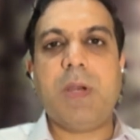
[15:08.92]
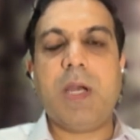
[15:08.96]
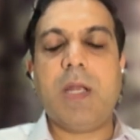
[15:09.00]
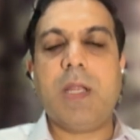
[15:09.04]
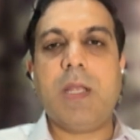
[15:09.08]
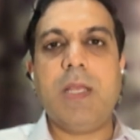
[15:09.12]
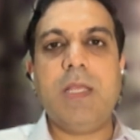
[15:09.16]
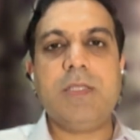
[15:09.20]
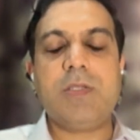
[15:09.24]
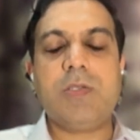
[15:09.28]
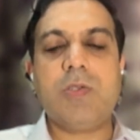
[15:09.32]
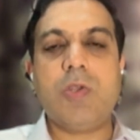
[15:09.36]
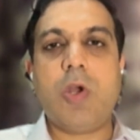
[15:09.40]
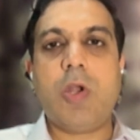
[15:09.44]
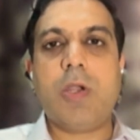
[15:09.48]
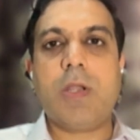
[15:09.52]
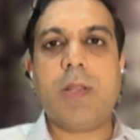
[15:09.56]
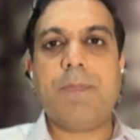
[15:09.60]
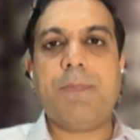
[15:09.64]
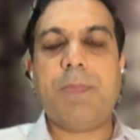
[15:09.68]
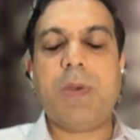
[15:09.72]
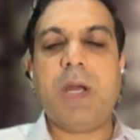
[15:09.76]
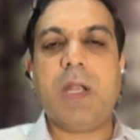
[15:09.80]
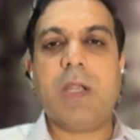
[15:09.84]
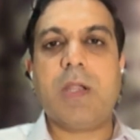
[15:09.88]
is not a
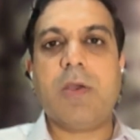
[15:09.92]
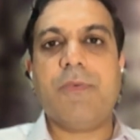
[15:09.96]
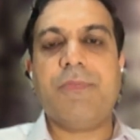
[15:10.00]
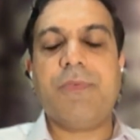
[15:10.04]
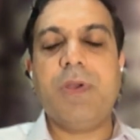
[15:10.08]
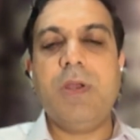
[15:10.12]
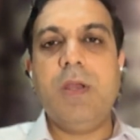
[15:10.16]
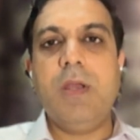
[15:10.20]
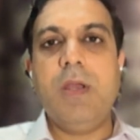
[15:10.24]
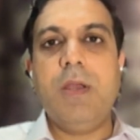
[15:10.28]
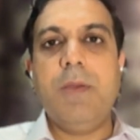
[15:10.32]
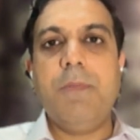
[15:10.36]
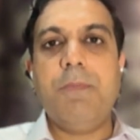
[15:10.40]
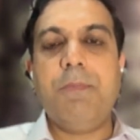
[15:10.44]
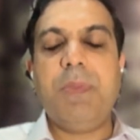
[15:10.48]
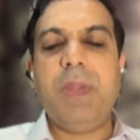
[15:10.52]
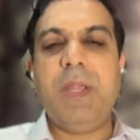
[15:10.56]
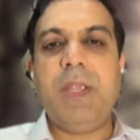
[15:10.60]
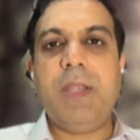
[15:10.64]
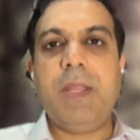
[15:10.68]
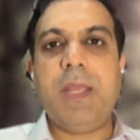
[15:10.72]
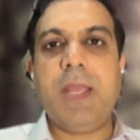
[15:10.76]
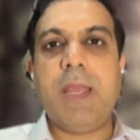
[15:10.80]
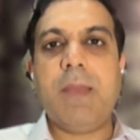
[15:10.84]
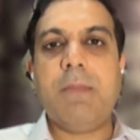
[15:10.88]
part of
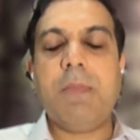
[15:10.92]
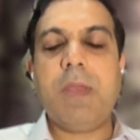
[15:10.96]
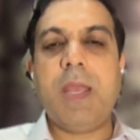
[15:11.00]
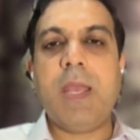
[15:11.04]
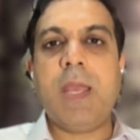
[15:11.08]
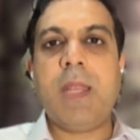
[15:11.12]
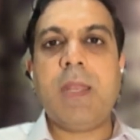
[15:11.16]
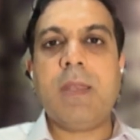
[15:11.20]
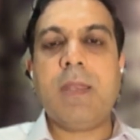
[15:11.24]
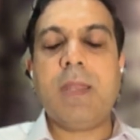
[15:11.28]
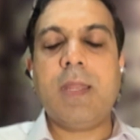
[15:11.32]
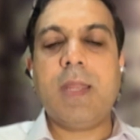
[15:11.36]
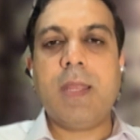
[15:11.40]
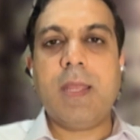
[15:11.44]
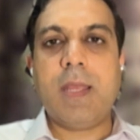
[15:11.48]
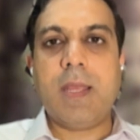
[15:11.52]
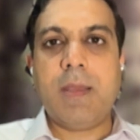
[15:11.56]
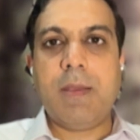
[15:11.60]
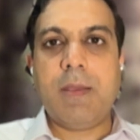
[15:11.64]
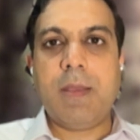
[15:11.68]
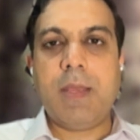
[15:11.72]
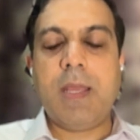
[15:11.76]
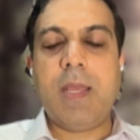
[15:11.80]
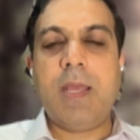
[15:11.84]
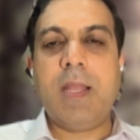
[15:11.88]
PDM and
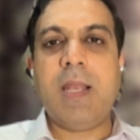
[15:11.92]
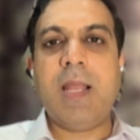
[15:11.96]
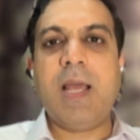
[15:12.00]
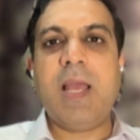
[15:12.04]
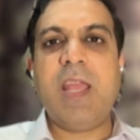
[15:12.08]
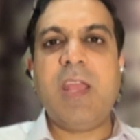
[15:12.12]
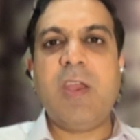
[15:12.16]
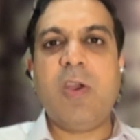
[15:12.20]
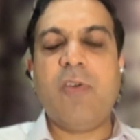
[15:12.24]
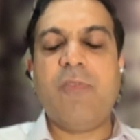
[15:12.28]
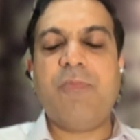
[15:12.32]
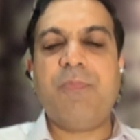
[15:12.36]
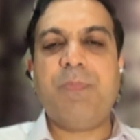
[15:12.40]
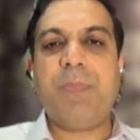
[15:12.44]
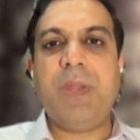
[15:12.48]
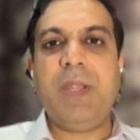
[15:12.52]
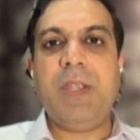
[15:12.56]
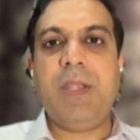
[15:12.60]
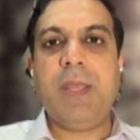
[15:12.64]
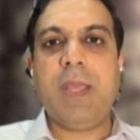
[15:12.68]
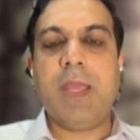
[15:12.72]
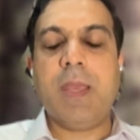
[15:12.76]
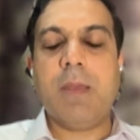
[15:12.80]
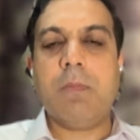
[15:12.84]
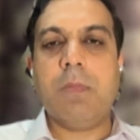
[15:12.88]
ally of
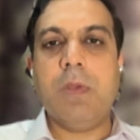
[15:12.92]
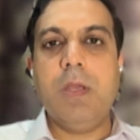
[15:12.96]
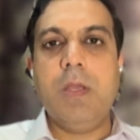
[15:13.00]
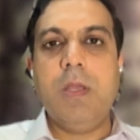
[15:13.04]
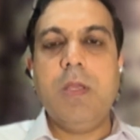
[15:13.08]
PDM.